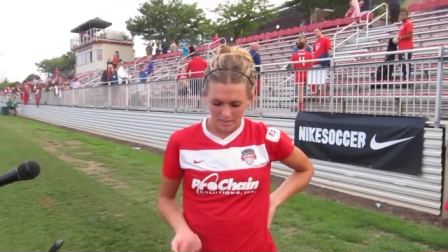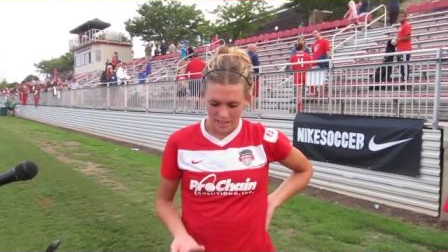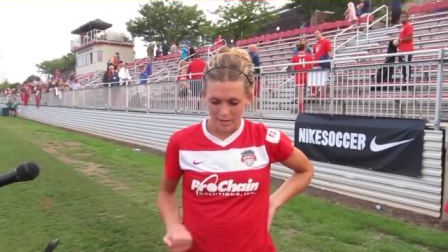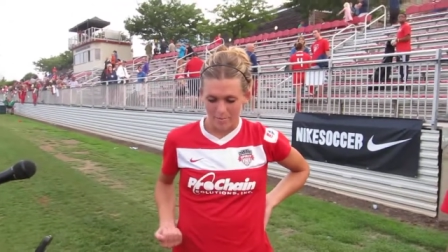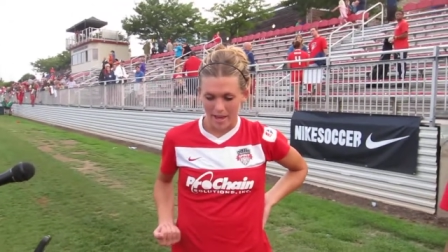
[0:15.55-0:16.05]

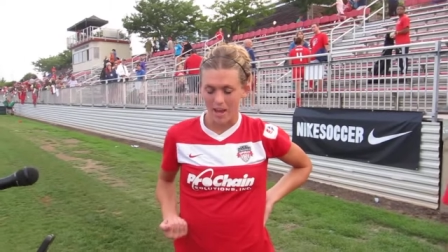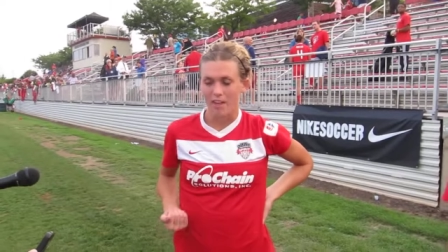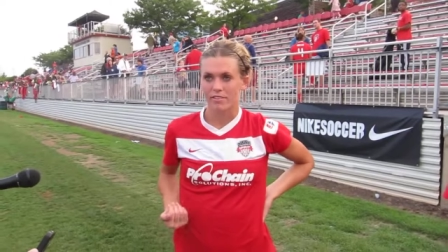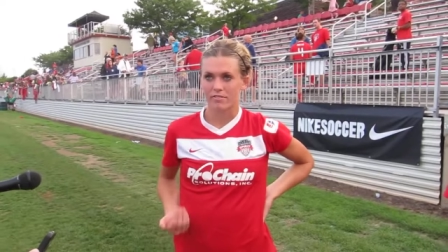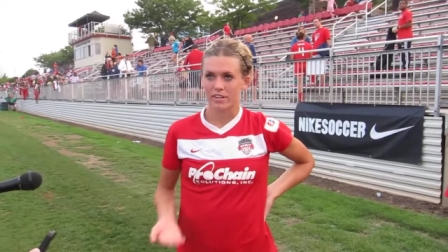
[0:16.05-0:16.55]
came back
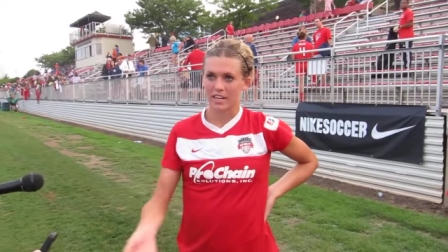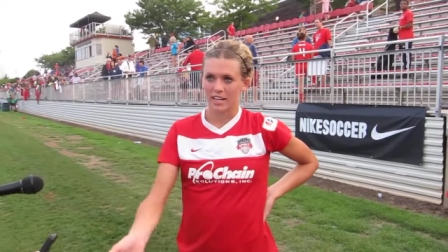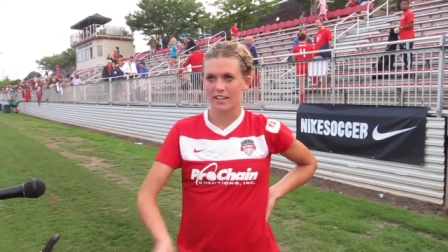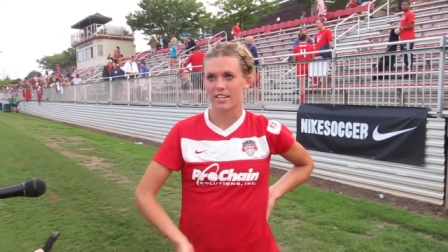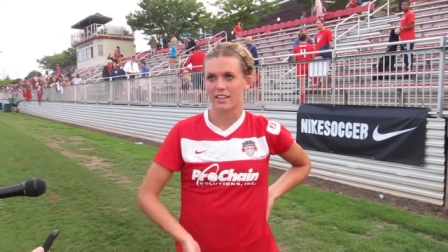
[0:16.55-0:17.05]
on the
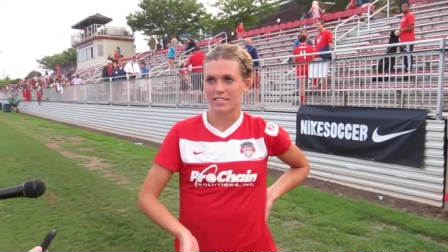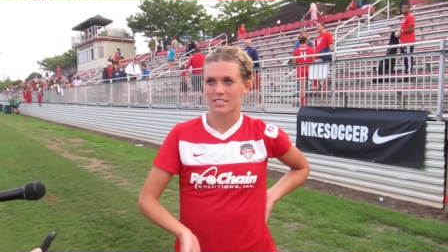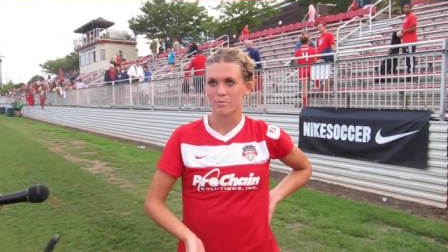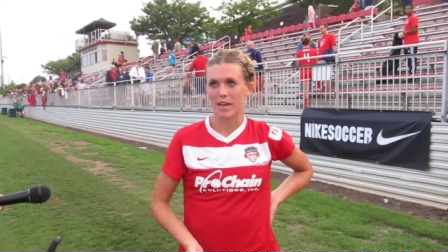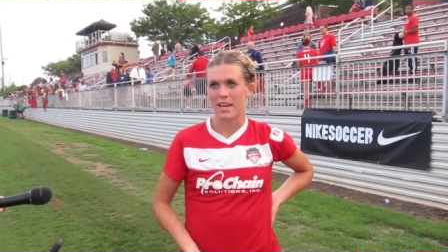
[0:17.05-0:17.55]
foot in that
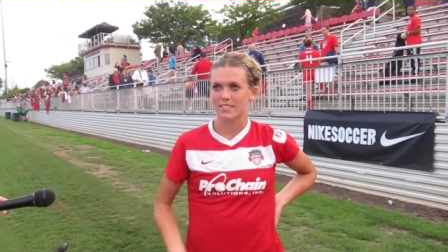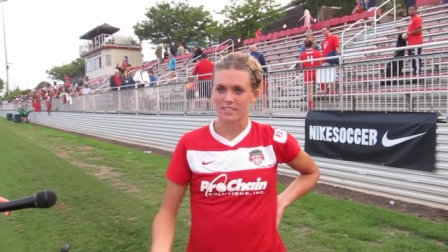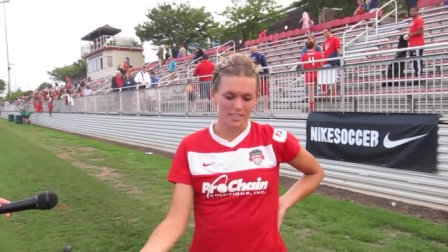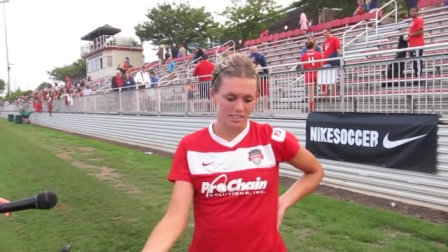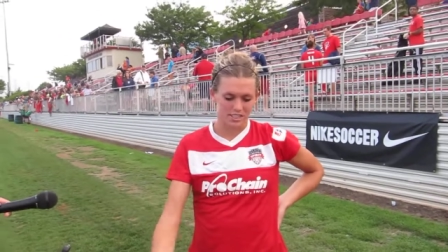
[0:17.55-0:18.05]
space,
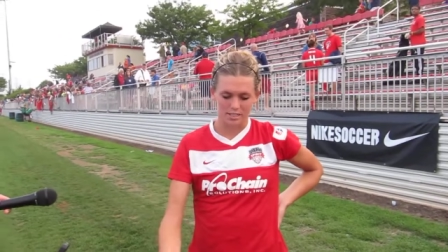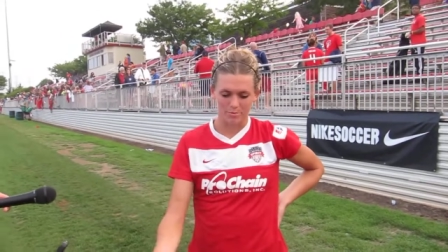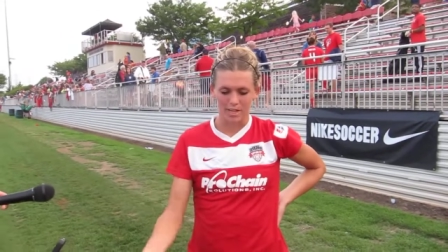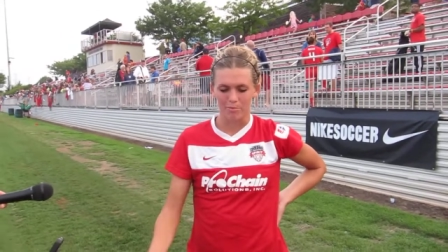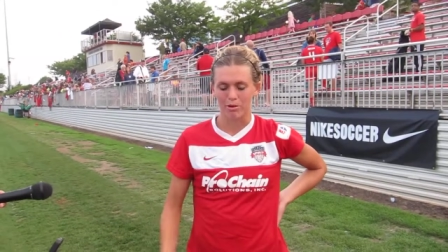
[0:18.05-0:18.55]
and then she just
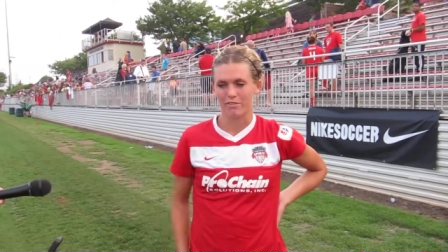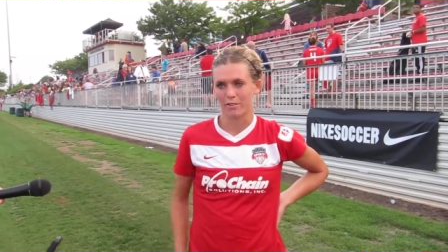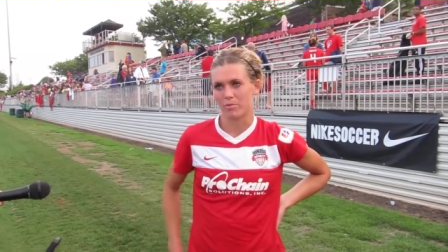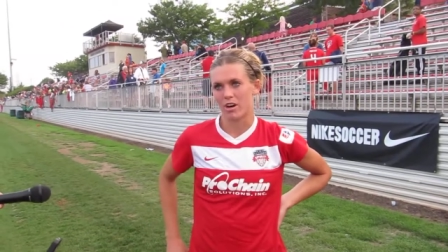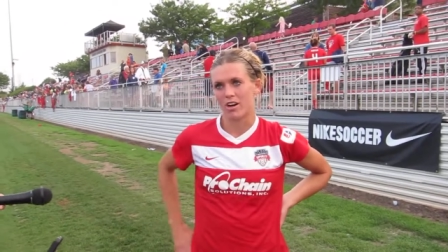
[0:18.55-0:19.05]
played a
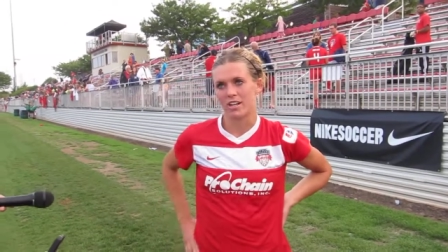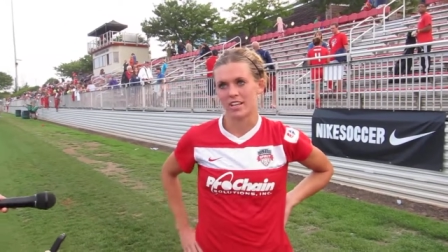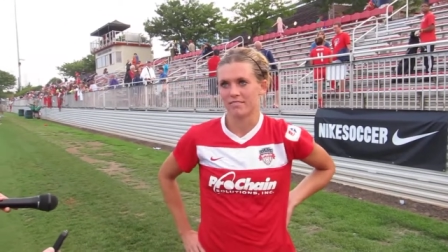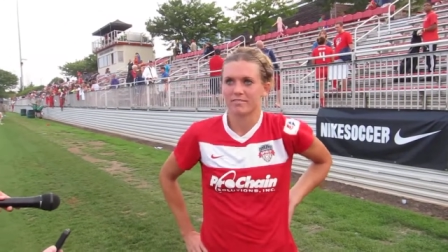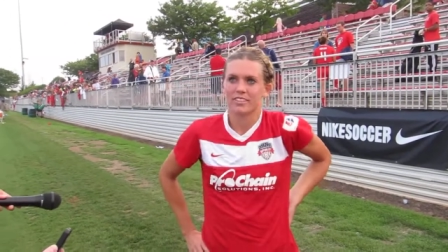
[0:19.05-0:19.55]
perfect ball
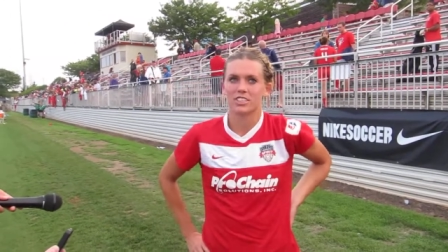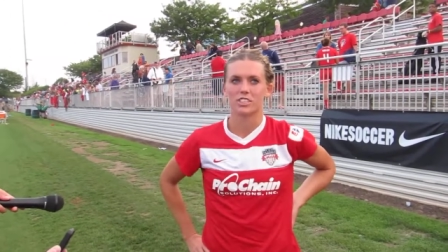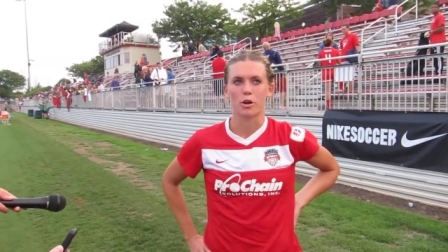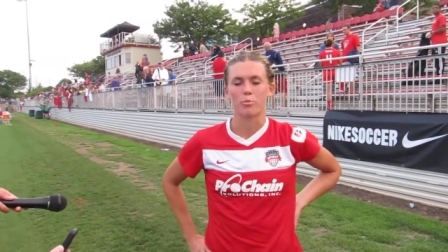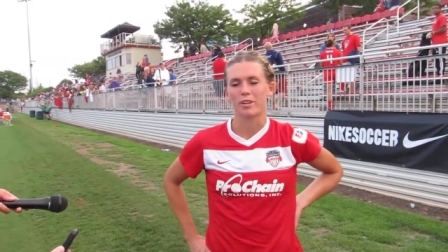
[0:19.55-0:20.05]
and
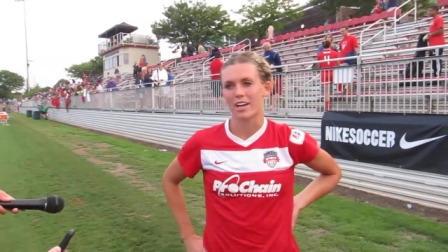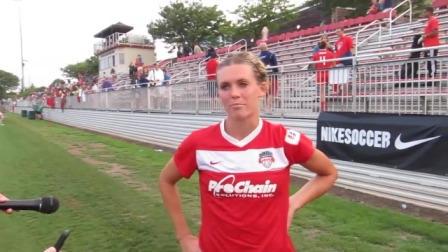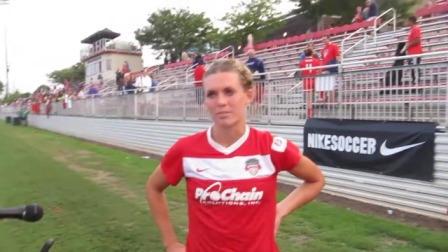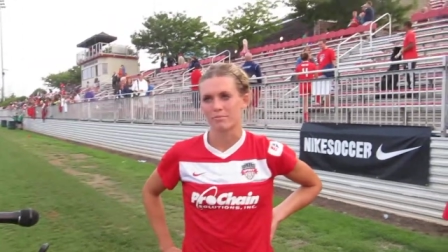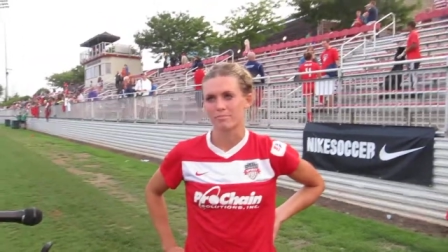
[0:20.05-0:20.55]
just opened up
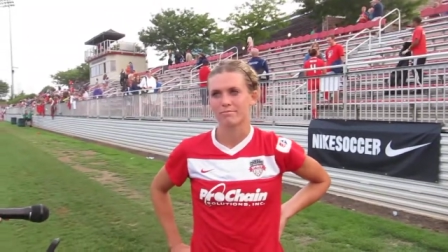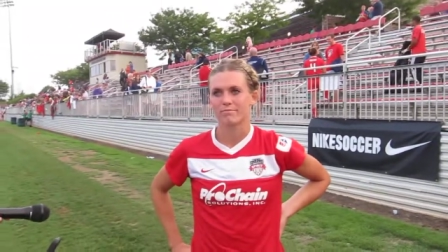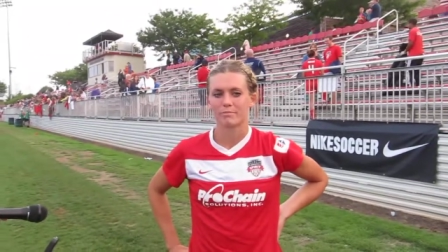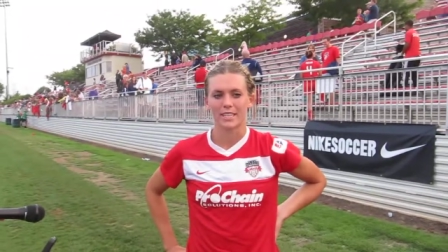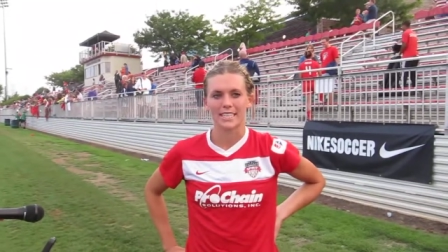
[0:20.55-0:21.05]
and
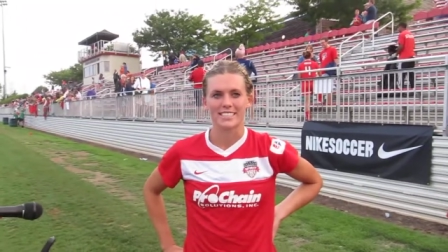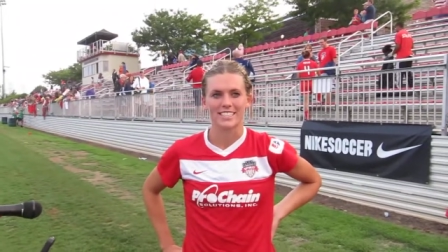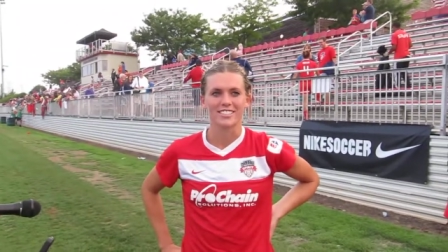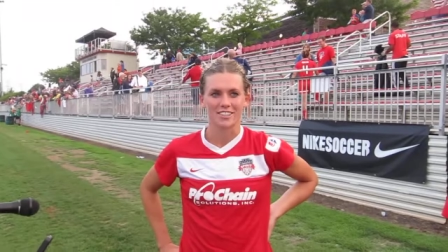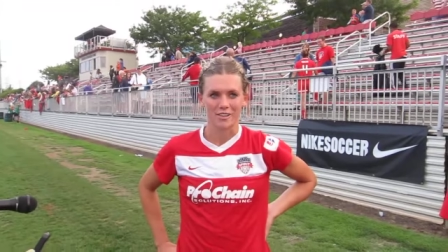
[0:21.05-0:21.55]
placed
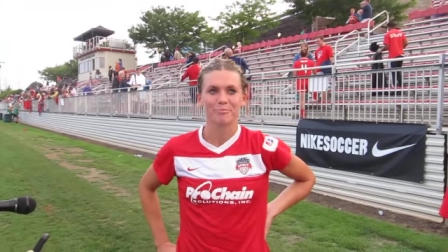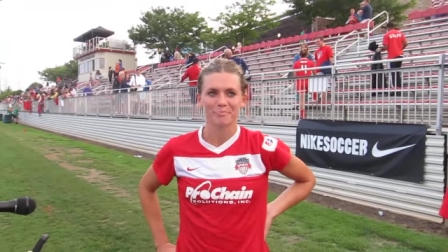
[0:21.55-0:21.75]
it. So.